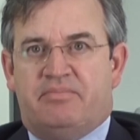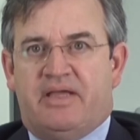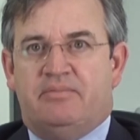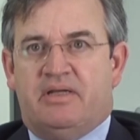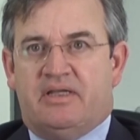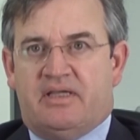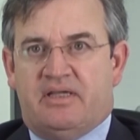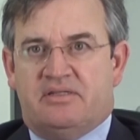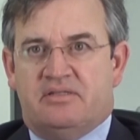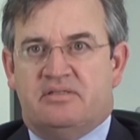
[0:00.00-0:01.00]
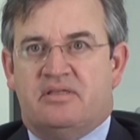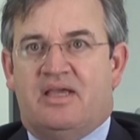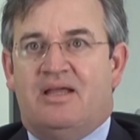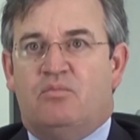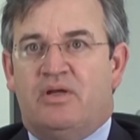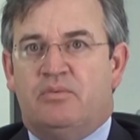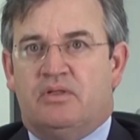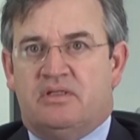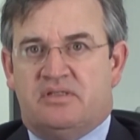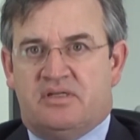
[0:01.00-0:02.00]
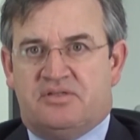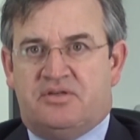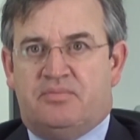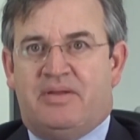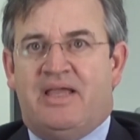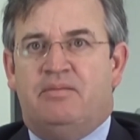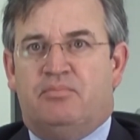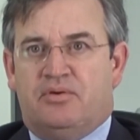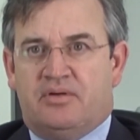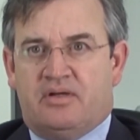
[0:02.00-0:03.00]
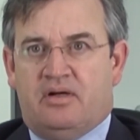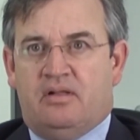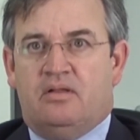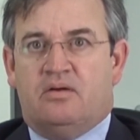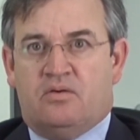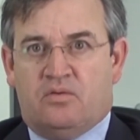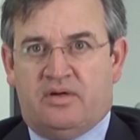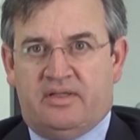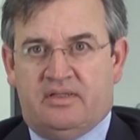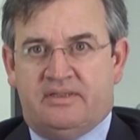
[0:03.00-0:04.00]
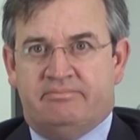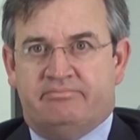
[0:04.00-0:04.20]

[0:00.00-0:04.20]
pain medications, and we will adjust your pain protocol accordingly.